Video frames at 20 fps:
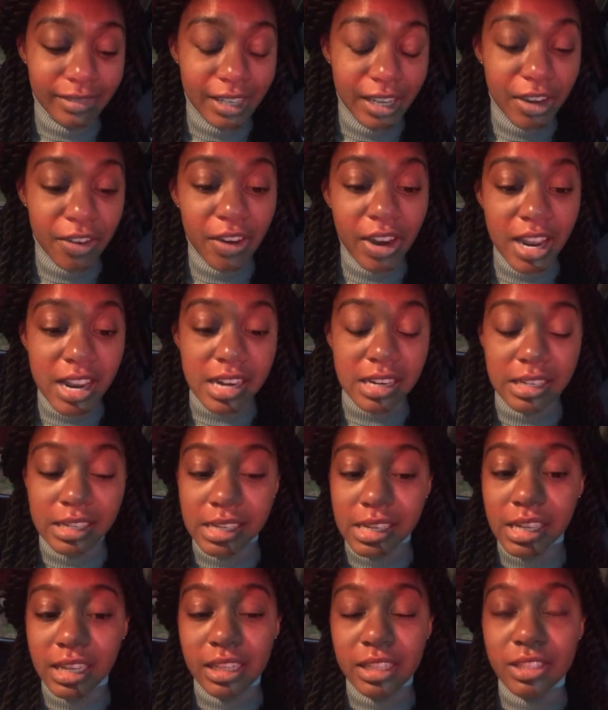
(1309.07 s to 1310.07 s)
All right,
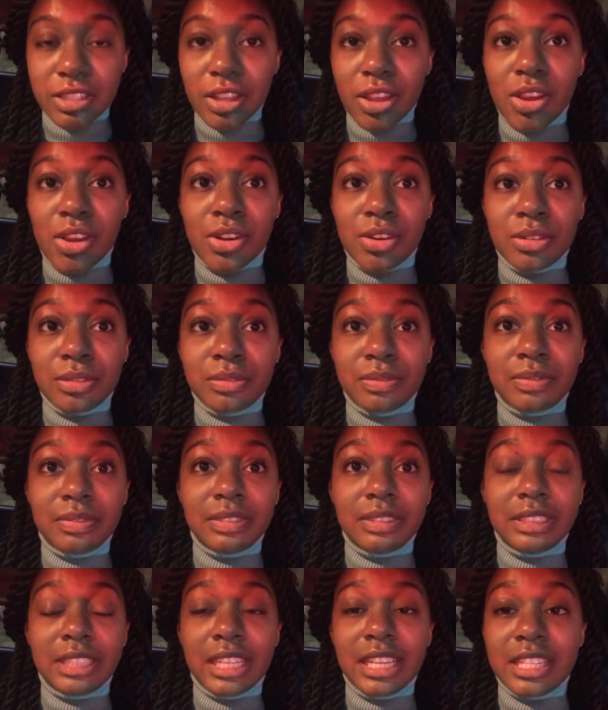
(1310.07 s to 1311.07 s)
so
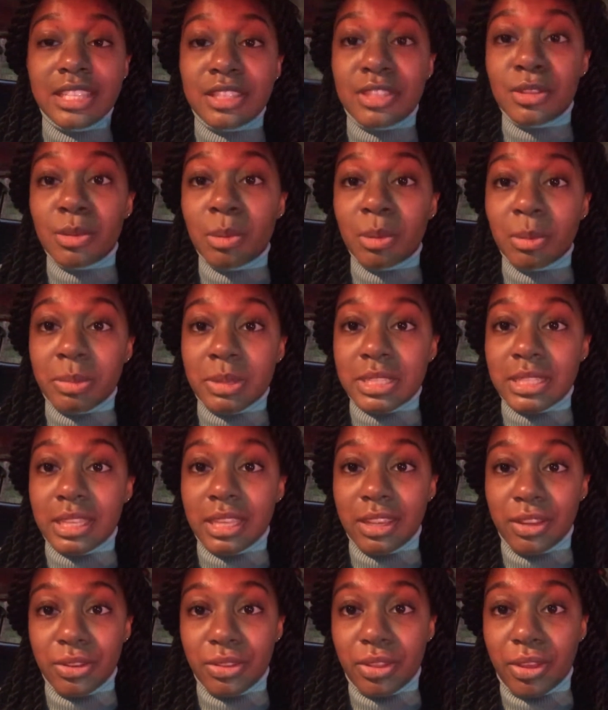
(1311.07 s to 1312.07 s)
it's super busy
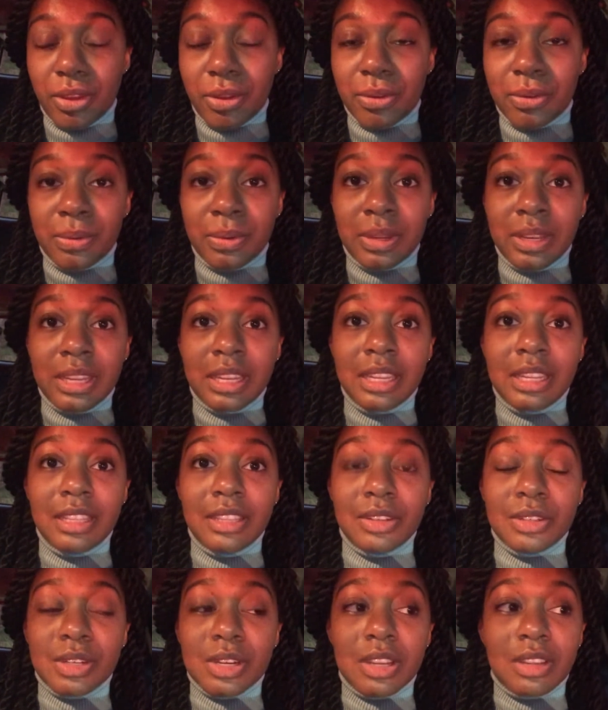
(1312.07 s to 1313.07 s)
here though.
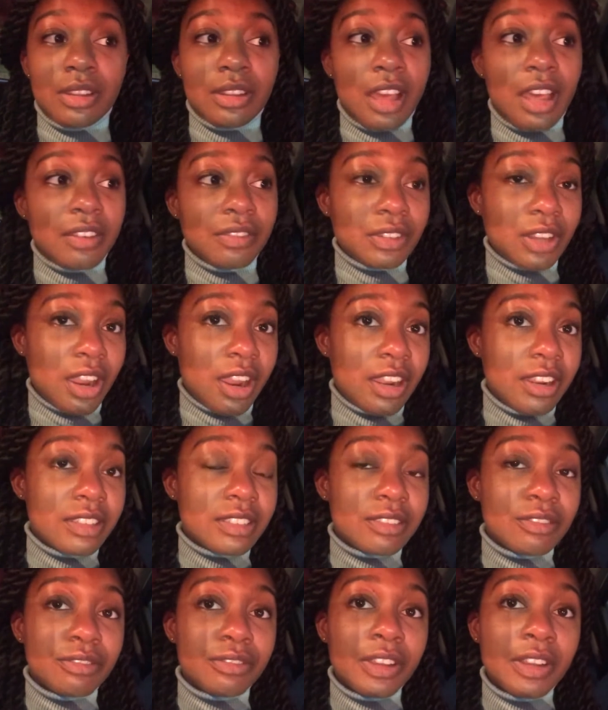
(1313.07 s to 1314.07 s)
There are a lot of cars
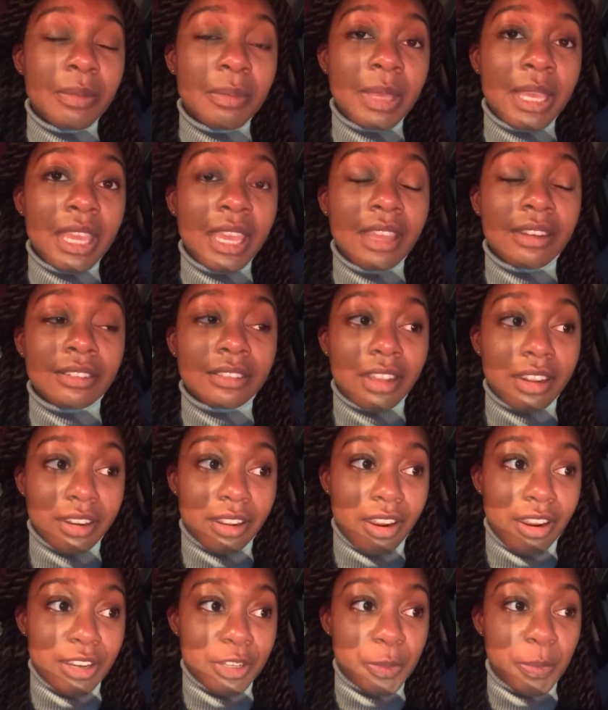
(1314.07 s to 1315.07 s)
in front of me and a lot of
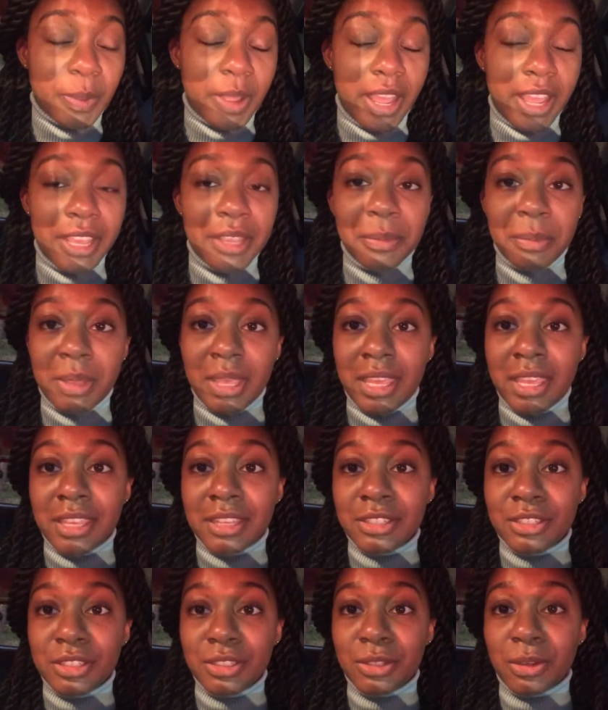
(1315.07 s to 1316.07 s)
cars behind me.
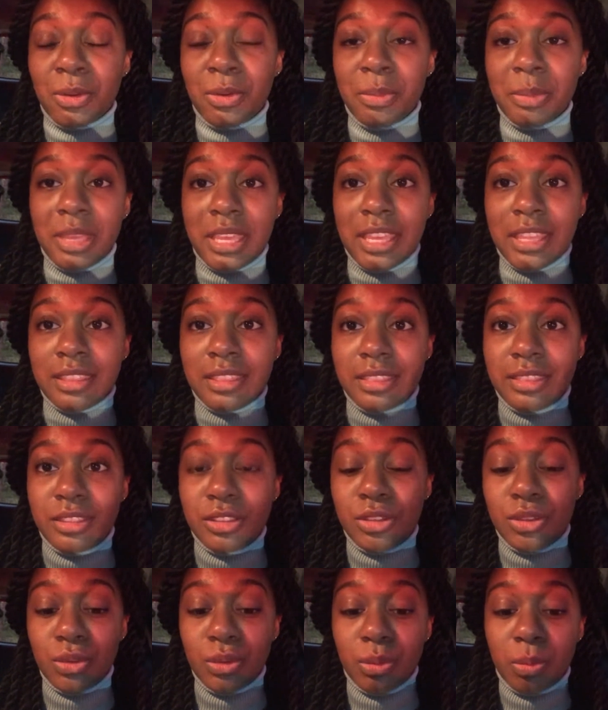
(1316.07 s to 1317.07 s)
She told me
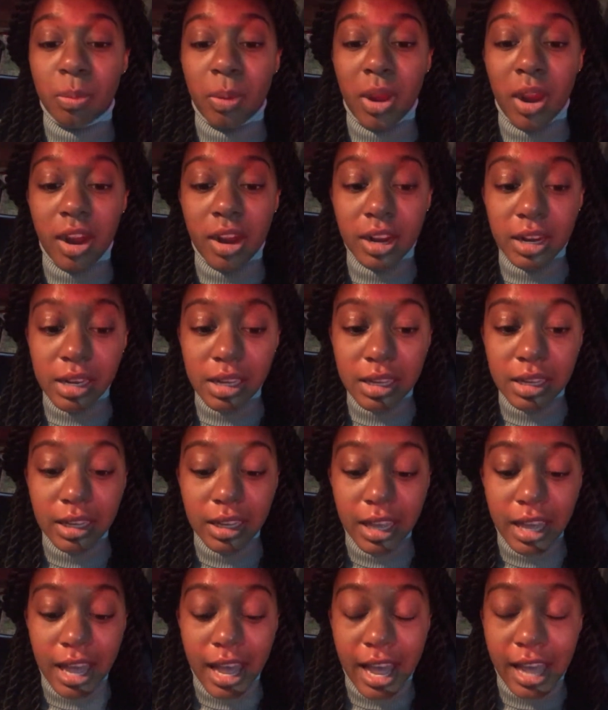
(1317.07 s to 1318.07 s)
to park
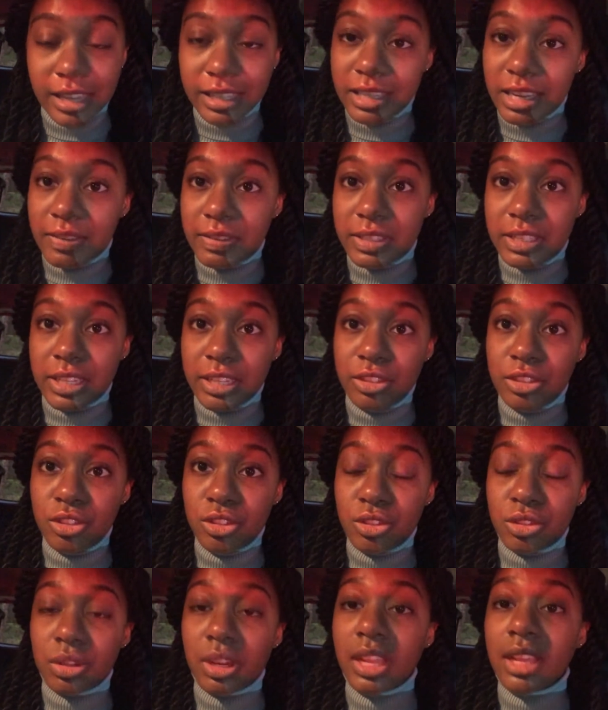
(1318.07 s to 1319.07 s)
at
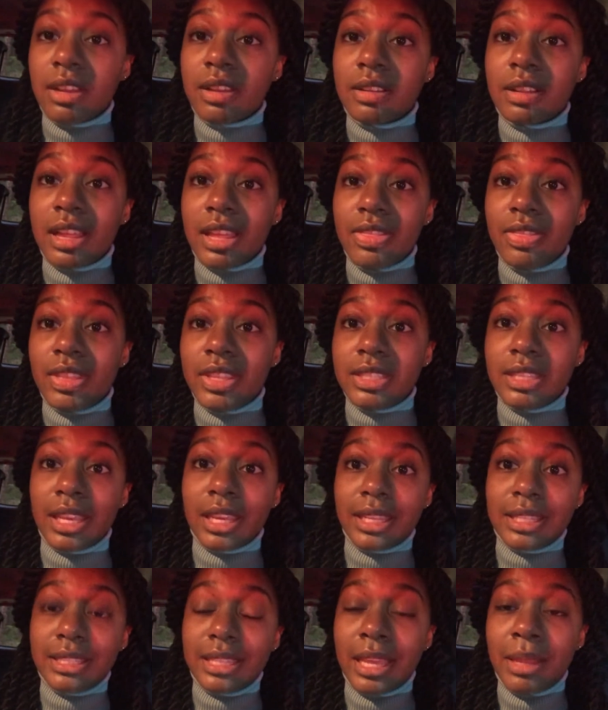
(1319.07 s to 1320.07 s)
Devastation Trail and then
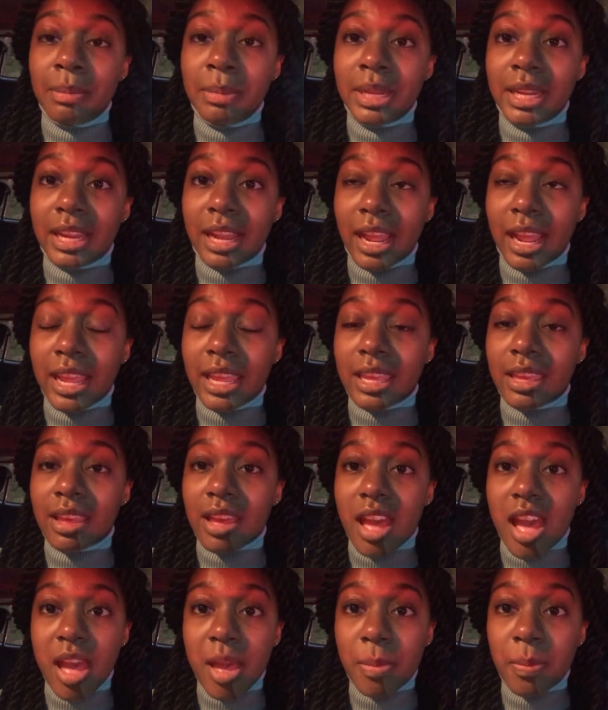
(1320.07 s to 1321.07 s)
take a 10-minute hike
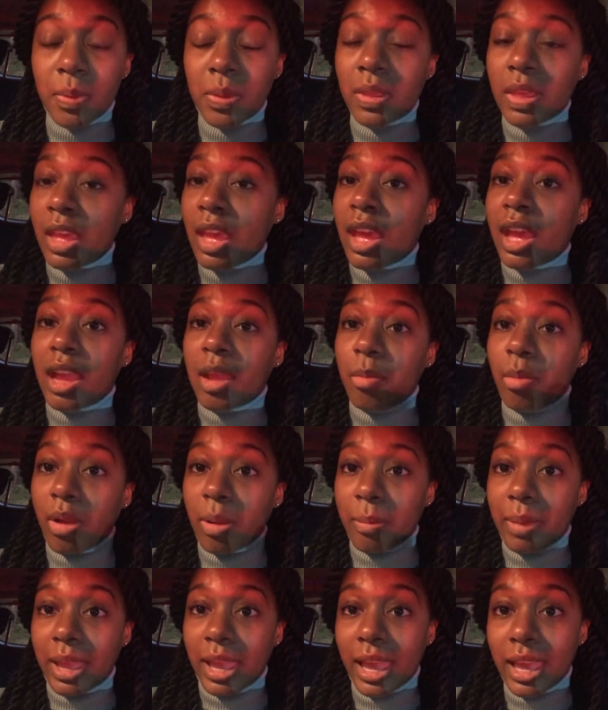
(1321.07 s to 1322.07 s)
up. I
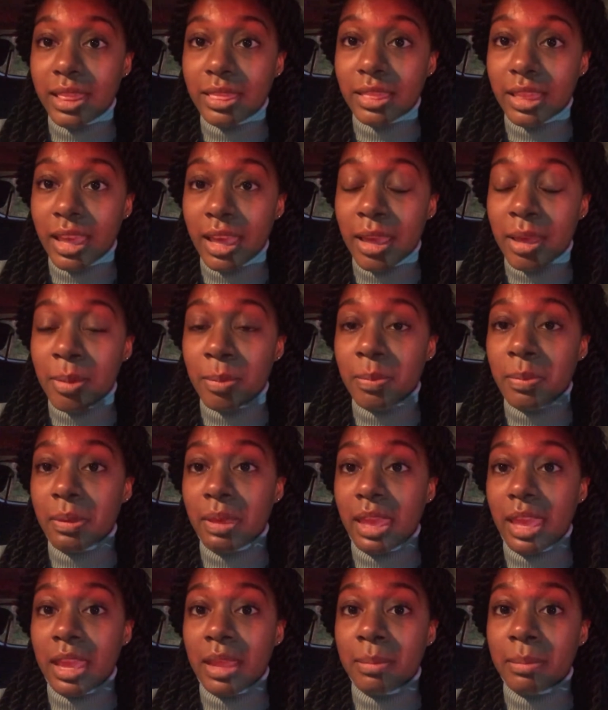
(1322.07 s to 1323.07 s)
brought my headlamp
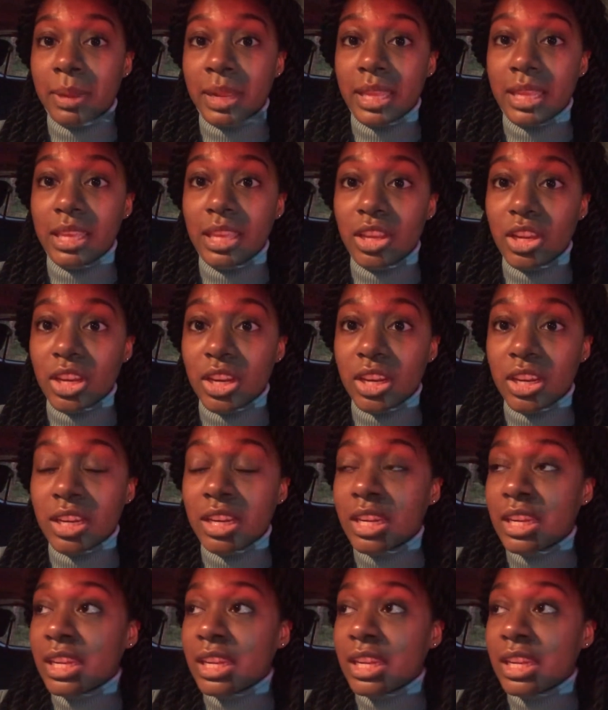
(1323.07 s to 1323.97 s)
and my gear